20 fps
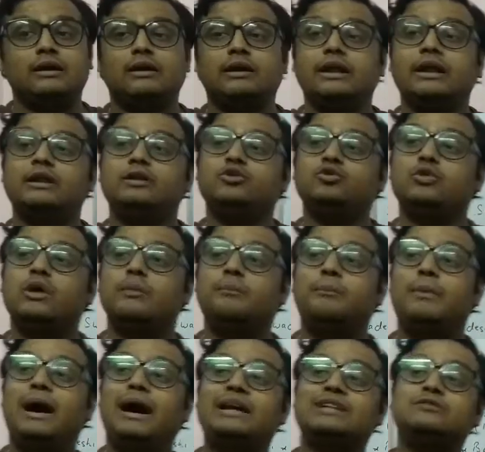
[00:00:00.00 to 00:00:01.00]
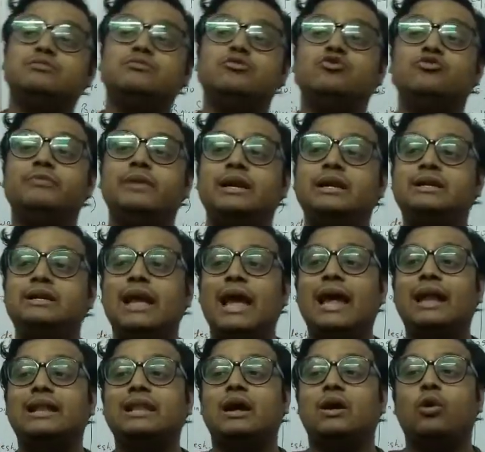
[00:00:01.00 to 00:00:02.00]
into a mass movement,
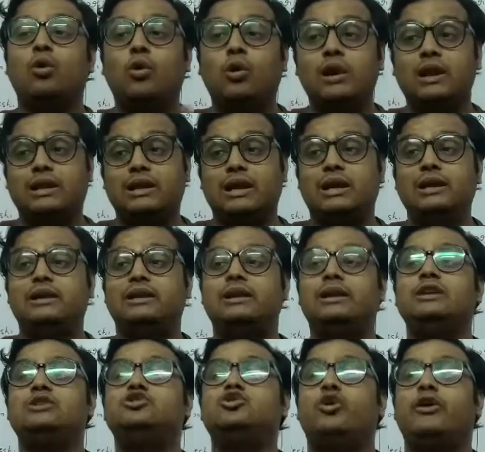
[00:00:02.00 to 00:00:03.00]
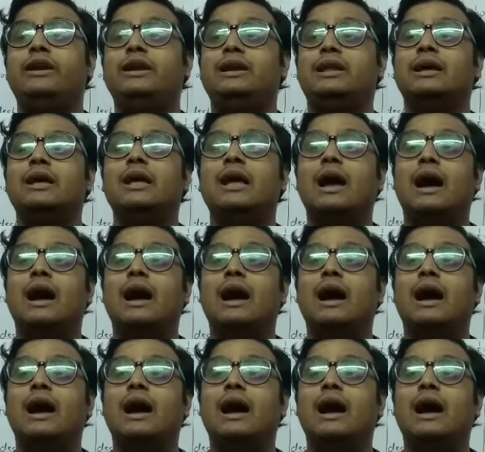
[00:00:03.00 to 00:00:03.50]
and the whole country joined